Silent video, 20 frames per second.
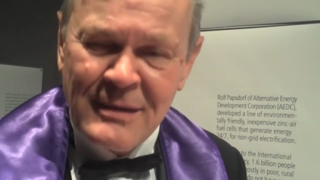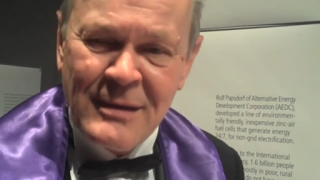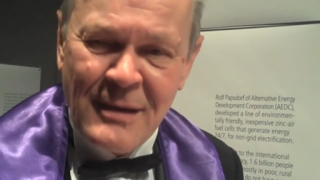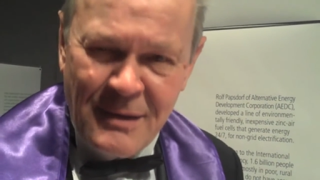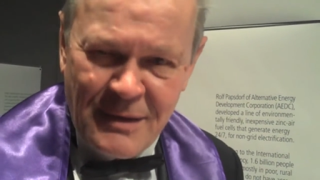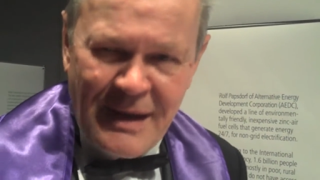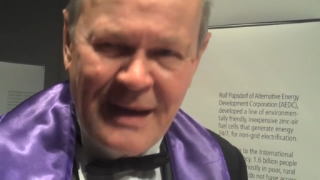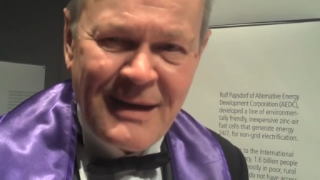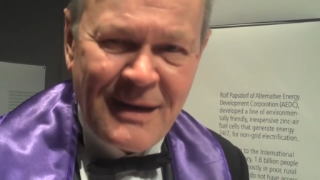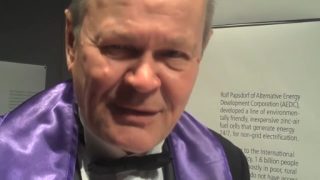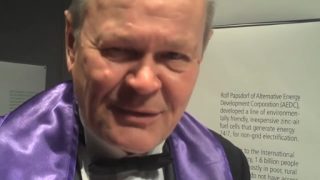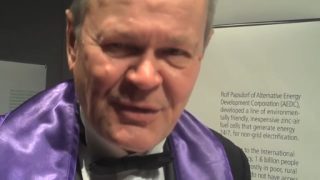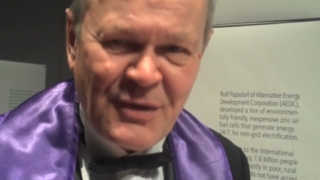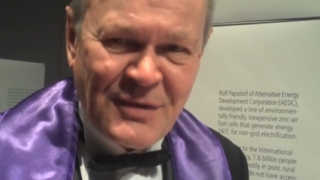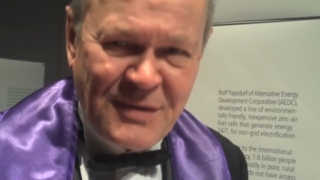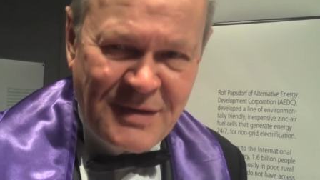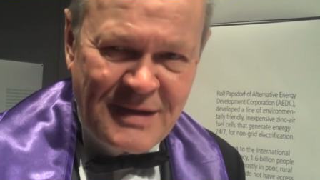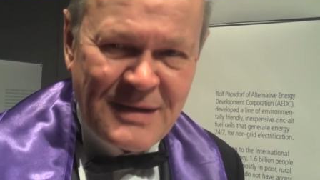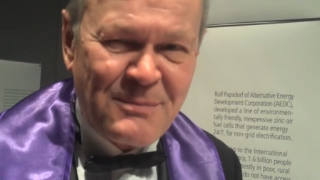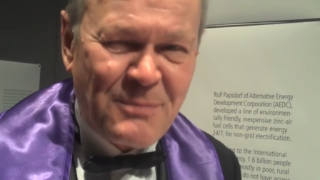your
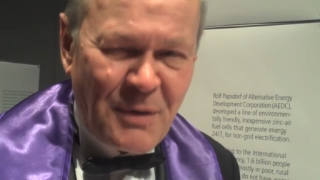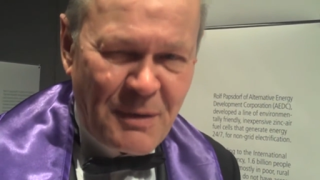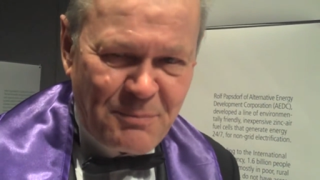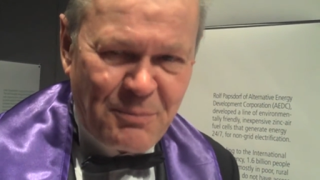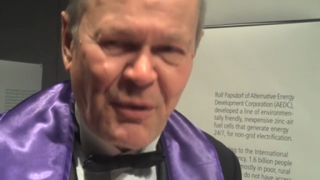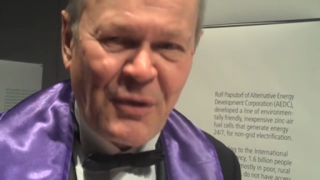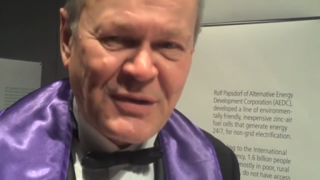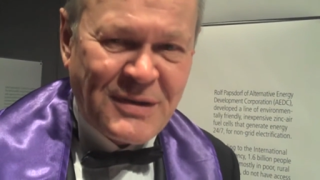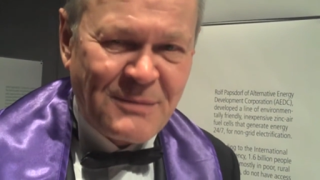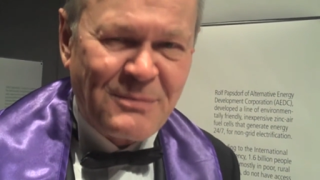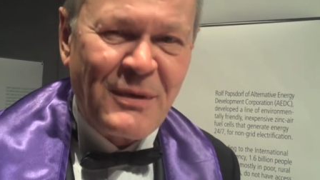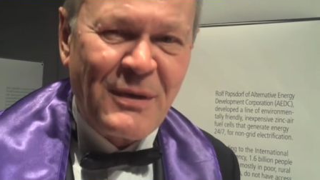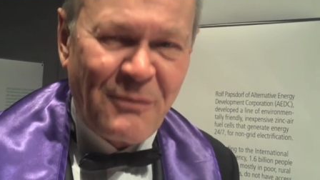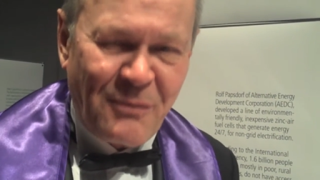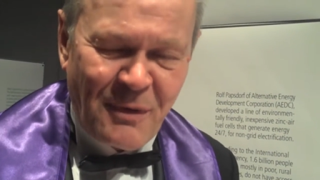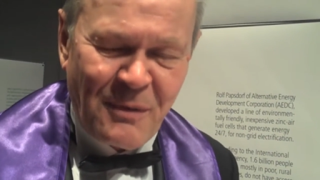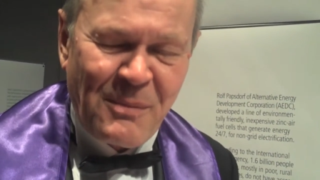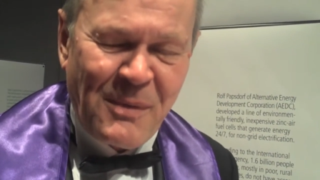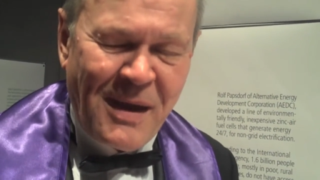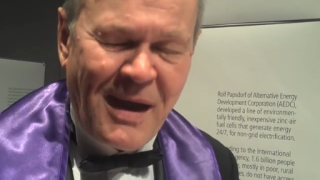electricity bill possibly
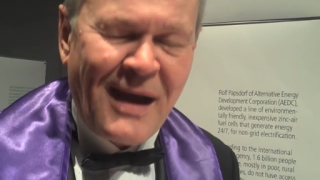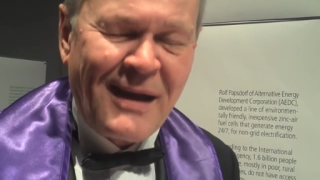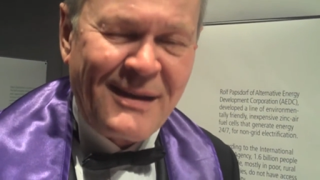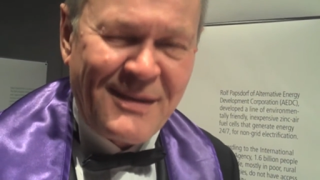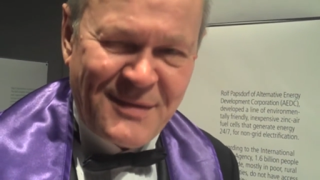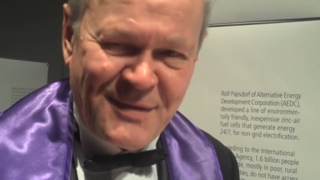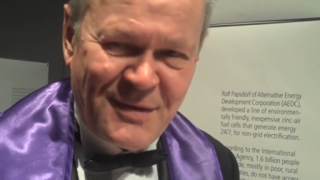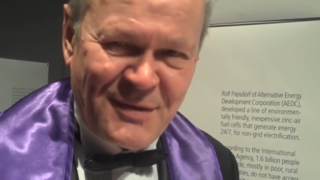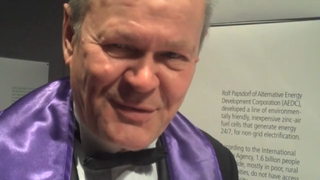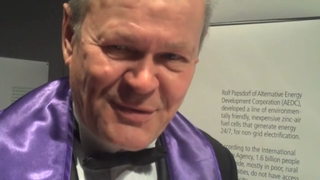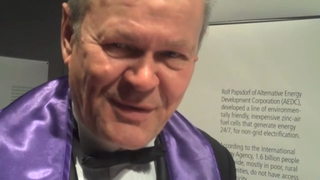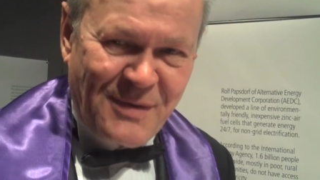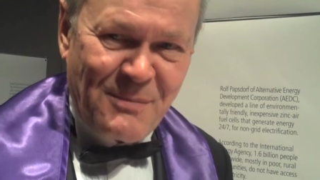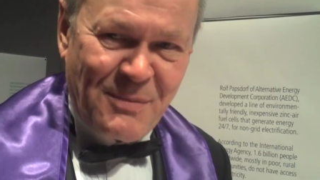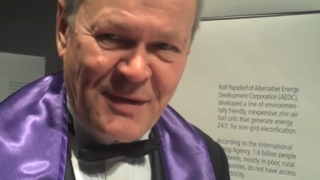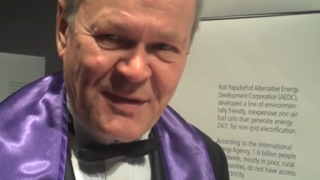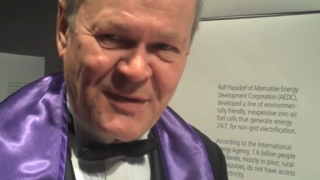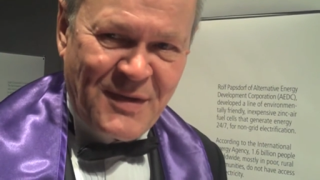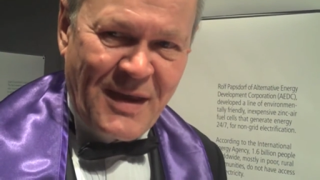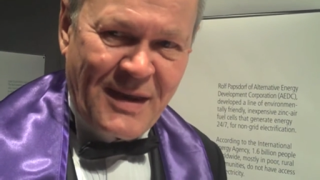will be higher than three
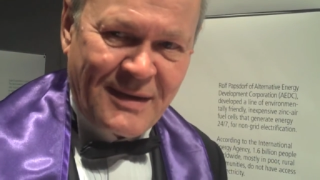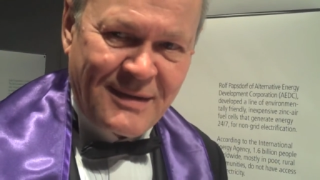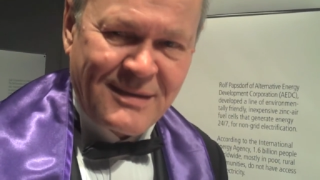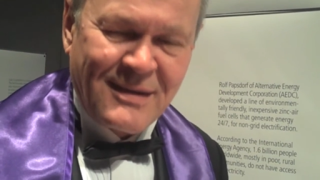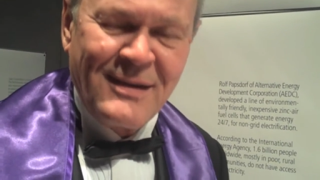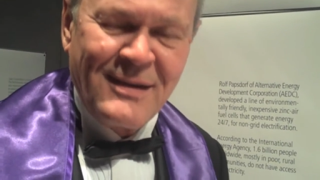percent,